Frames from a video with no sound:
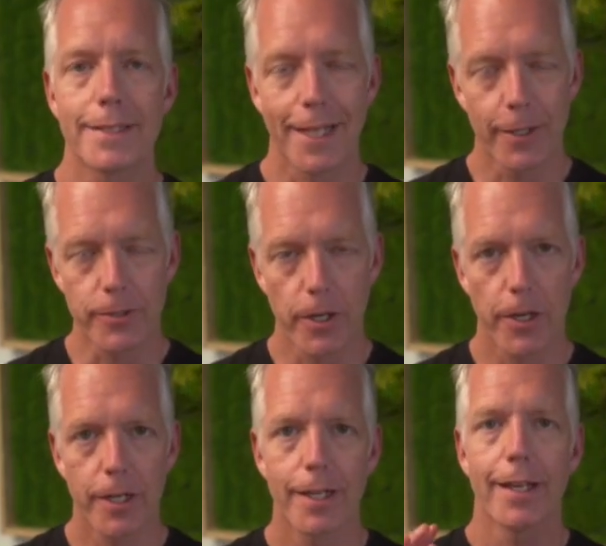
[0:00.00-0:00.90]
Sounds
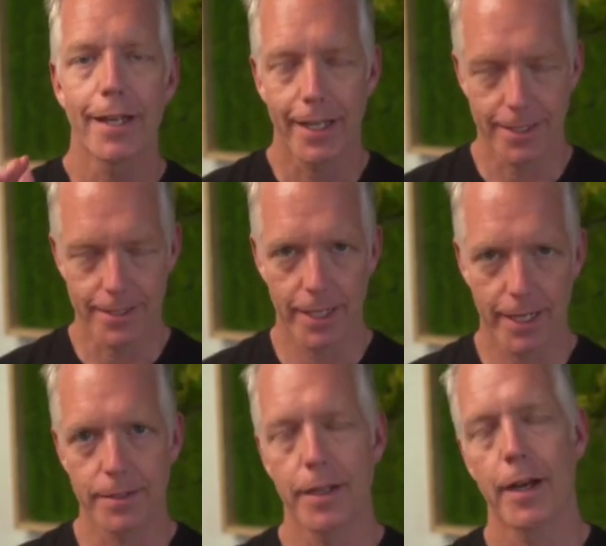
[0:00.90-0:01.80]
hard, it's
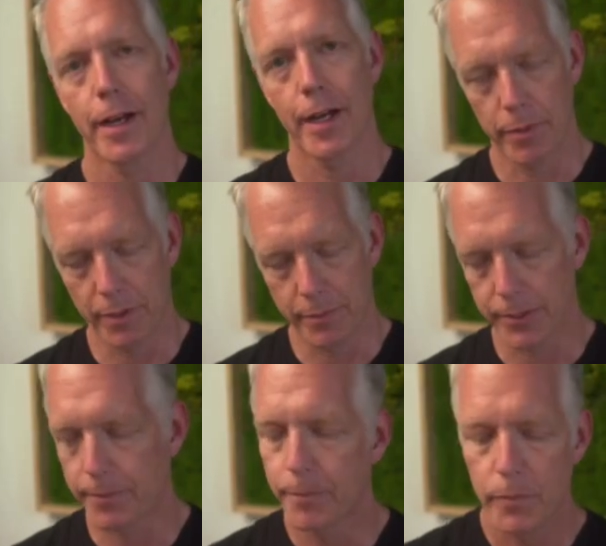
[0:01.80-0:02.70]
not, I
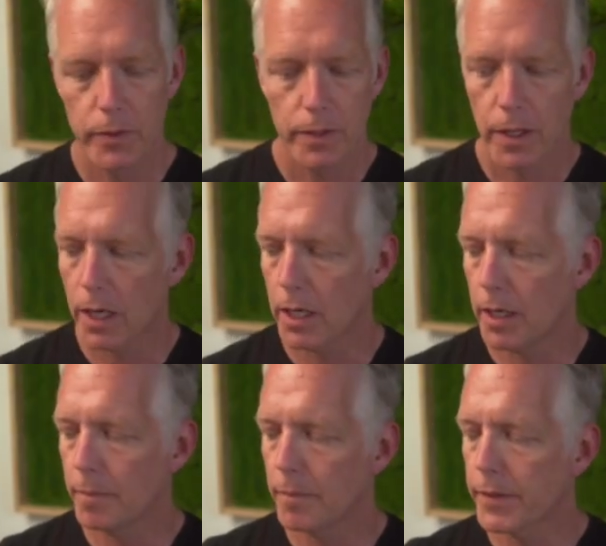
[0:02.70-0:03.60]
promise you.
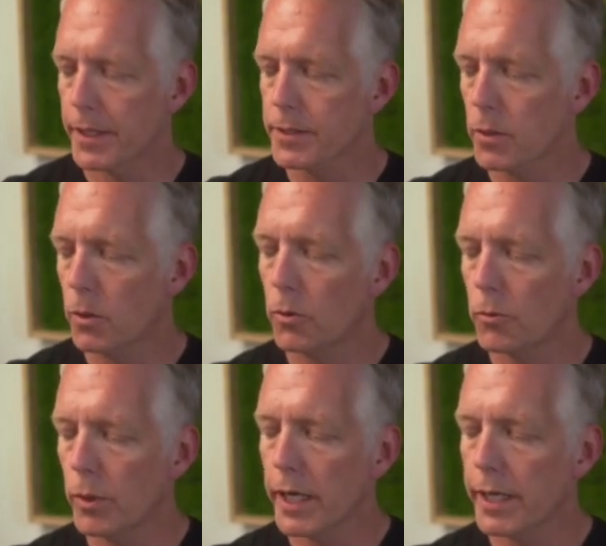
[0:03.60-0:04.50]
This
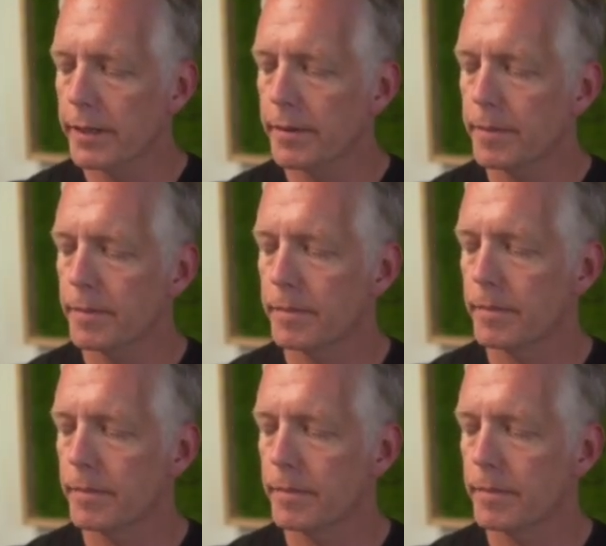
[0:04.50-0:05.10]
whole run,